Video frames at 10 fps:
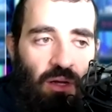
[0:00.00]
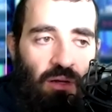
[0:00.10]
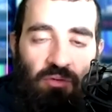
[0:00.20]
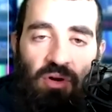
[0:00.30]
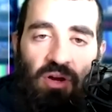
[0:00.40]

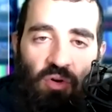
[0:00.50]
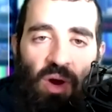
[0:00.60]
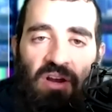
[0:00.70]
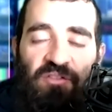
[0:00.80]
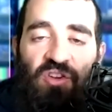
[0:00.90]
there were
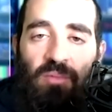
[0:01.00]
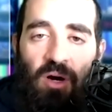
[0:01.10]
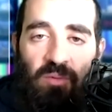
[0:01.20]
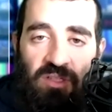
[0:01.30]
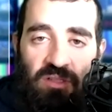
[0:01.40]
quite a few
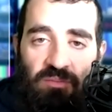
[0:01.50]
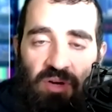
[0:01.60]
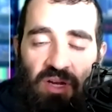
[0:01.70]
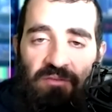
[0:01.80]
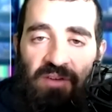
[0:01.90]
moments,
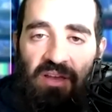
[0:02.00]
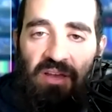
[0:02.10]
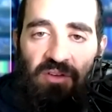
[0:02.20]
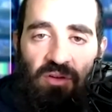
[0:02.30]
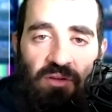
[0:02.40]
but if I
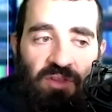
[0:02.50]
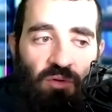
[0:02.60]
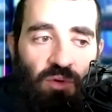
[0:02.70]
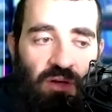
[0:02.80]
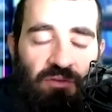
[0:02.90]
if you, if there
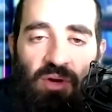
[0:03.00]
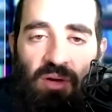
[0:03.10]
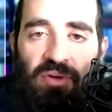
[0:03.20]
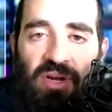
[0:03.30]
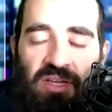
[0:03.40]
if you want to
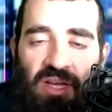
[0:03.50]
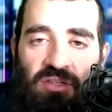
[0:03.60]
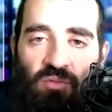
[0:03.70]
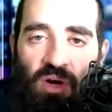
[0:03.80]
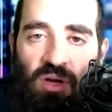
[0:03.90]
bring it down
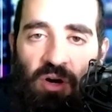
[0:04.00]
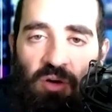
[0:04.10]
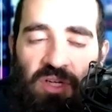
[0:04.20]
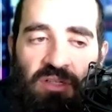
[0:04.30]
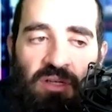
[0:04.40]
to one
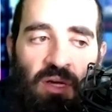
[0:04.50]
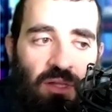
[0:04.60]
moment,